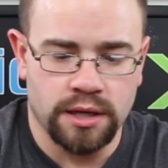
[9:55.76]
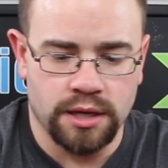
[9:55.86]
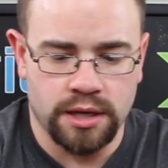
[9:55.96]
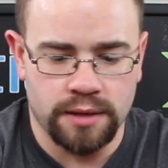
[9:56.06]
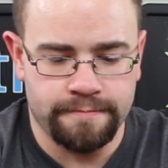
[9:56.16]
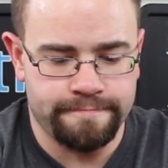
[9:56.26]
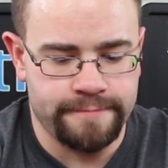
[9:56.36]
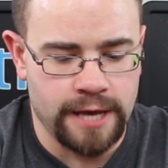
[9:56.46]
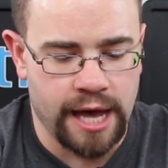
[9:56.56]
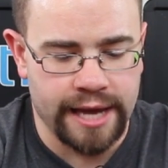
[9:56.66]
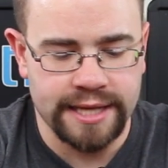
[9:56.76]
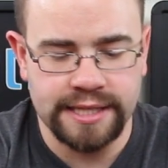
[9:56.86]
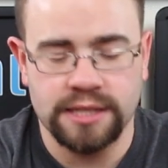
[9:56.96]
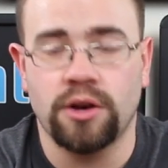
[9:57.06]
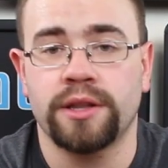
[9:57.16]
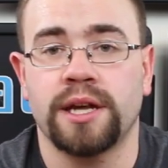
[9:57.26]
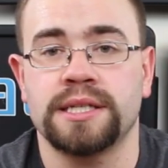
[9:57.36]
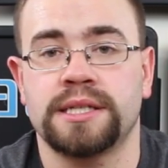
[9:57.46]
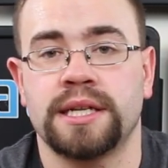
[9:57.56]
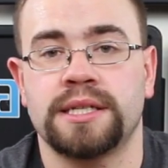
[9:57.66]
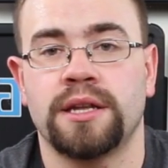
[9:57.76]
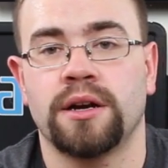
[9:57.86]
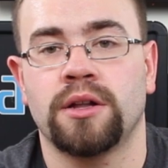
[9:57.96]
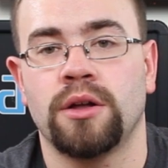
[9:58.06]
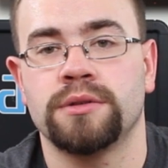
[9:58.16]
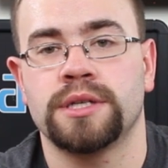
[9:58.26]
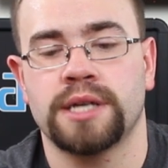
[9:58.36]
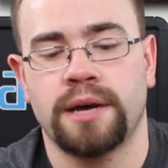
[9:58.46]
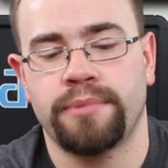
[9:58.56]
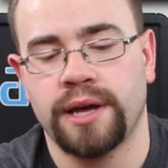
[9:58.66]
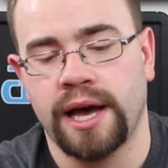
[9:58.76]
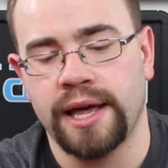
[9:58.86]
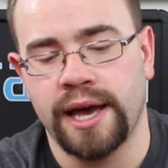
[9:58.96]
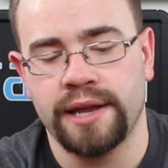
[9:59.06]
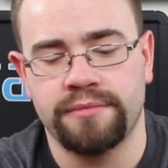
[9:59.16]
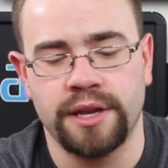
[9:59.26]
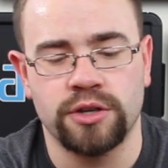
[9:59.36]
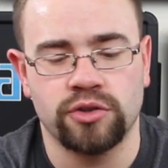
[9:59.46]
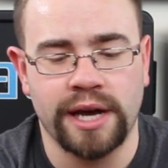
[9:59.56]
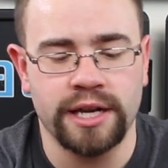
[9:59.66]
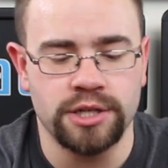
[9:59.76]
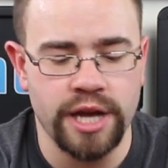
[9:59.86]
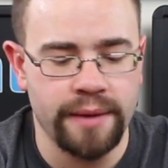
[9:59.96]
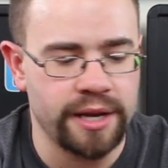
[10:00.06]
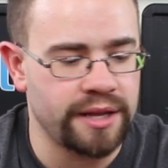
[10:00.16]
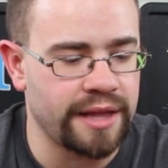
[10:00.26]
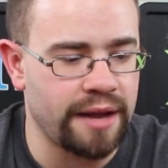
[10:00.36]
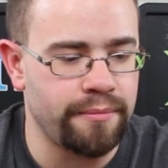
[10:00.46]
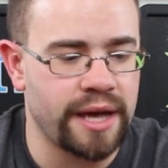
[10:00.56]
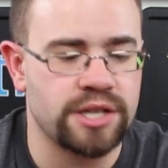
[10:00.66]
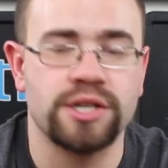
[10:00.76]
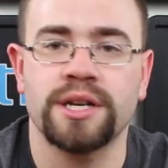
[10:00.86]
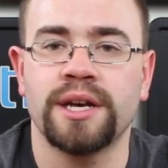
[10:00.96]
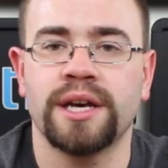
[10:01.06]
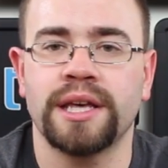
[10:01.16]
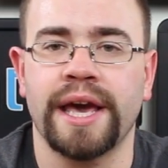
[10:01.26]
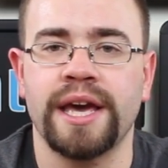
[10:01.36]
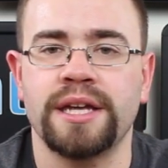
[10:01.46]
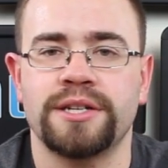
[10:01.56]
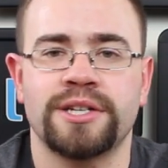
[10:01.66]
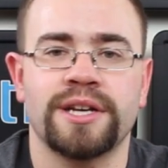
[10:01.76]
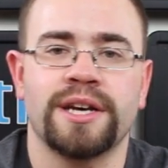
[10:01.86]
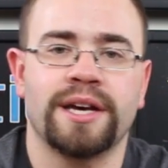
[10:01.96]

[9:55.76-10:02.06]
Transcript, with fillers: Yeah, I guess that's all it does. It sits in there and closes up. I didn't try to jam it in that mesh cage.